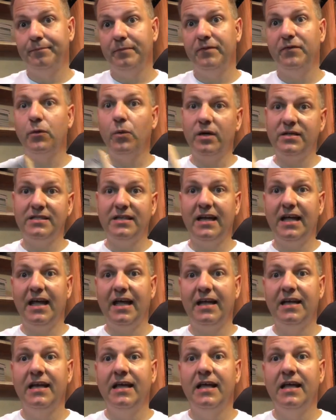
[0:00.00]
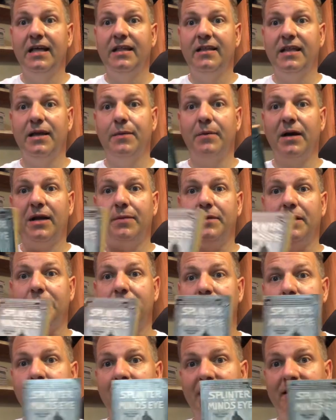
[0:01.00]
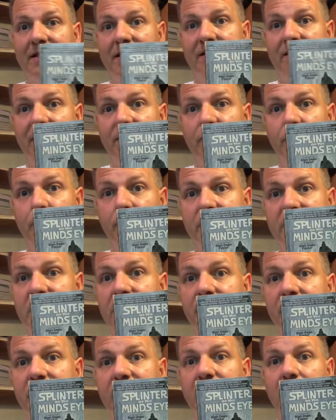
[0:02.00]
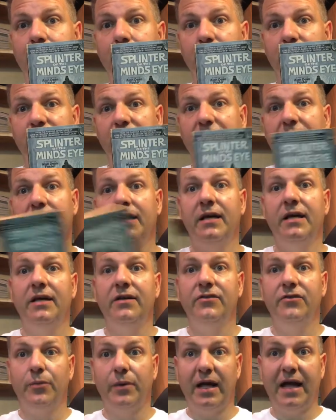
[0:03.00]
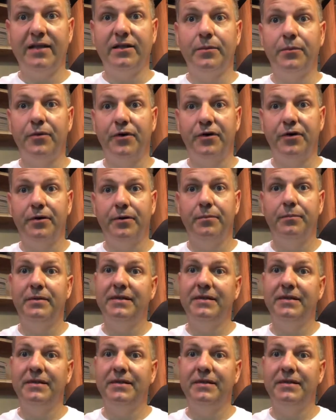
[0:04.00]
If it wasn't a hit, then he might have been able to make this into a TV-type movie, so we had the book.